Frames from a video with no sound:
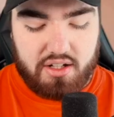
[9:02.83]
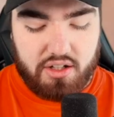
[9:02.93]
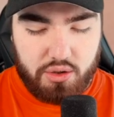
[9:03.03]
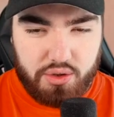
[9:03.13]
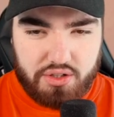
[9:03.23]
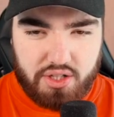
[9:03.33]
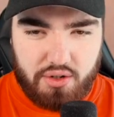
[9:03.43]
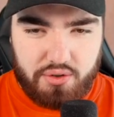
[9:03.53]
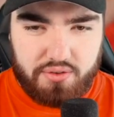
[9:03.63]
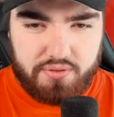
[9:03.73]

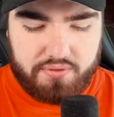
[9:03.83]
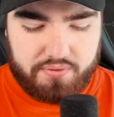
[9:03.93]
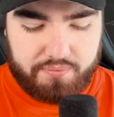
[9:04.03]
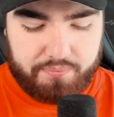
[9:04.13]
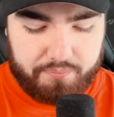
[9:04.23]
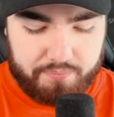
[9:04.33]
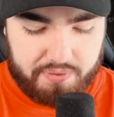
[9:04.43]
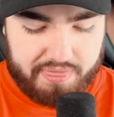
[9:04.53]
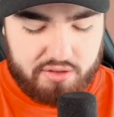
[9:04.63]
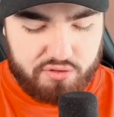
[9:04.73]
Lunatone,
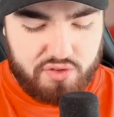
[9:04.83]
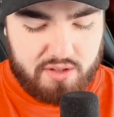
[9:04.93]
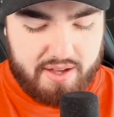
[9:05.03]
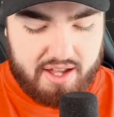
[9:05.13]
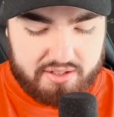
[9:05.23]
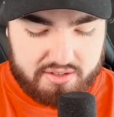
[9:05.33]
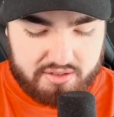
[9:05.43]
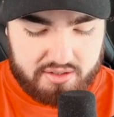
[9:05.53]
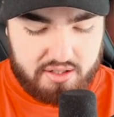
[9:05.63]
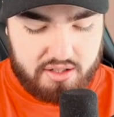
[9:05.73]

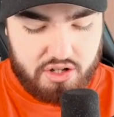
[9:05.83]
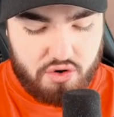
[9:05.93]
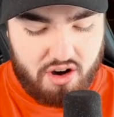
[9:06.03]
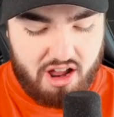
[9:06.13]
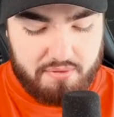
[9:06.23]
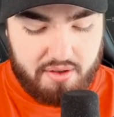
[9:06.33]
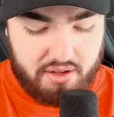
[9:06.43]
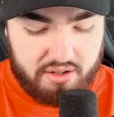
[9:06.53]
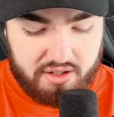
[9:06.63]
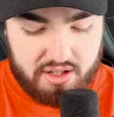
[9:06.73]
Feebas,
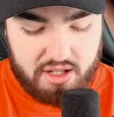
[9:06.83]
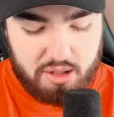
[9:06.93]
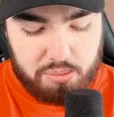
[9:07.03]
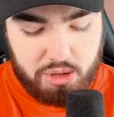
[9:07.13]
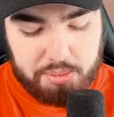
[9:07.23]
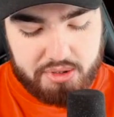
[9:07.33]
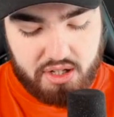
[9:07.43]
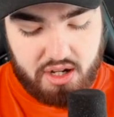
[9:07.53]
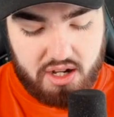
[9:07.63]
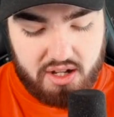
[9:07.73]
Grimer,
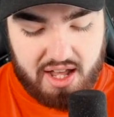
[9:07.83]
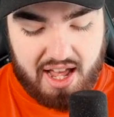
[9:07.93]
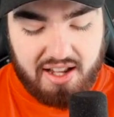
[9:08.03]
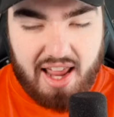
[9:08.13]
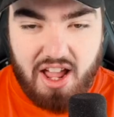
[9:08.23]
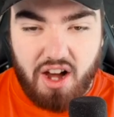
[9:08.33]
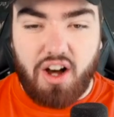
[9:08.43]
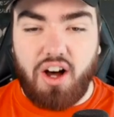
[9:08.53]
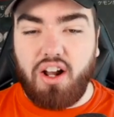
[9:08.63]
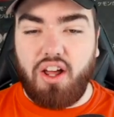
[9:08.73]
Pupitar, and a
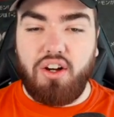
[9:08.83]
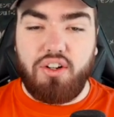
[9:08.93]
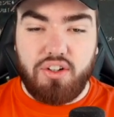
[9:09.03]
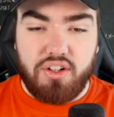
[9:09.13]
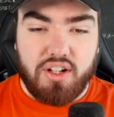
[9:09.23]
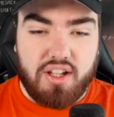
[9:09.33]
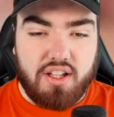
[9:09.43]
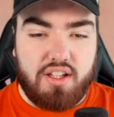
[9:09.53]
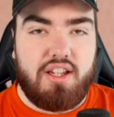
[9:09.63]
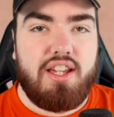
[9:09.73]
Holo
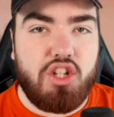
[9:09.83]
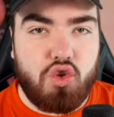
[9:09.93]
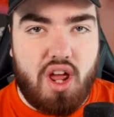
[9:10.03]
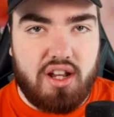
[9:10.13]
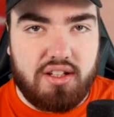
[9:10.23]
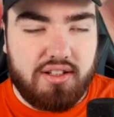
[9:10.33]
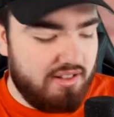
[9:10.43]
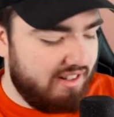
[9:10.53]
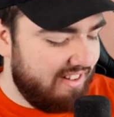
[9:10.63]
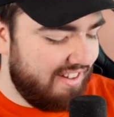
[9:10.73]
Heatran.
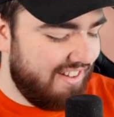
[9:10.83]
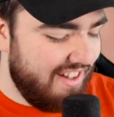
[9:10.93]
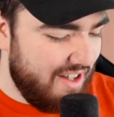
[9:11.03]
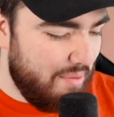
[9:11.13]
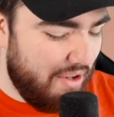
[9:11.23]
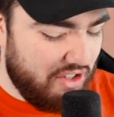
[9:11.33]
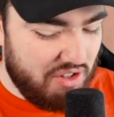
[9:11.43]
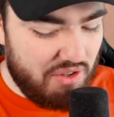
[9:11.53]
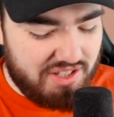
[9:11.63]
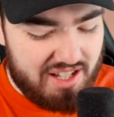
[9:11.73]
Make sure I
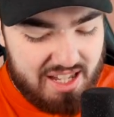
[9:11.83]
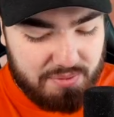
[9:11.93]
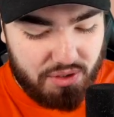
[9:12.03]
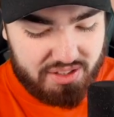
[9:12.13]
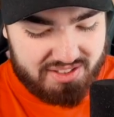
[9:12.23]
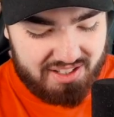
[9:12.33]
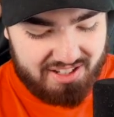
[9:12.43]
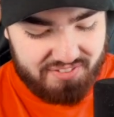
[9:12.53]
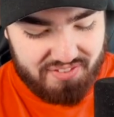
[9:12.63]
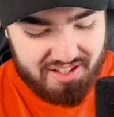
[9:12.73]
don't say heat more this
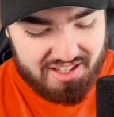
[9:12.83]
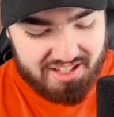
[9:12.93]
time.